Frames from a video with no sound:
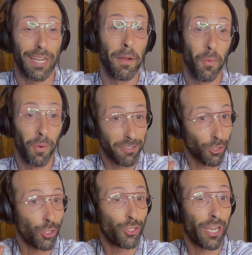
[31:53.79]
what is our
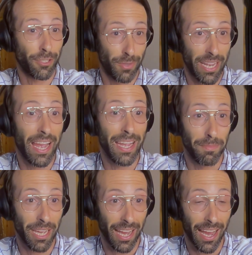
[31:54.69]
trajectory
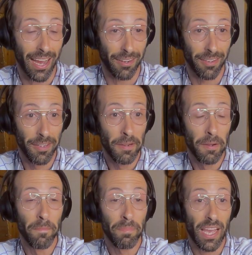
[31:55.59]
aimed at?
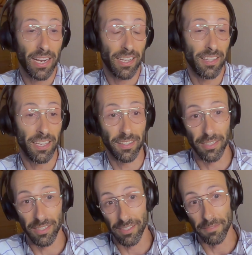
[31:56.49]
And I think
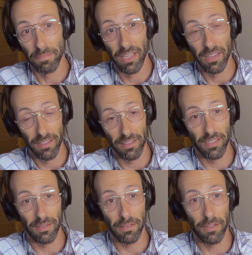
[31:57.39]
the
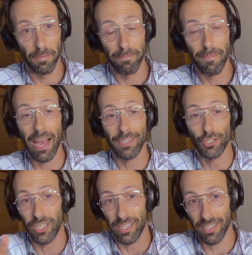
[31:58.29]

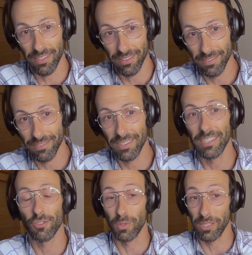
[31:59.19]
magic
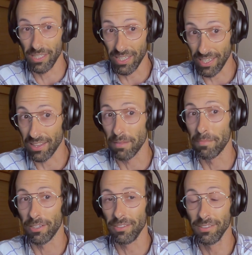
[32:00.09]
is really in the
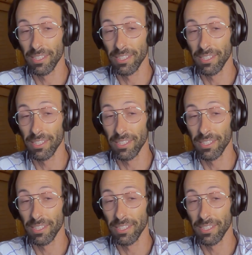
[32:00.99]
middle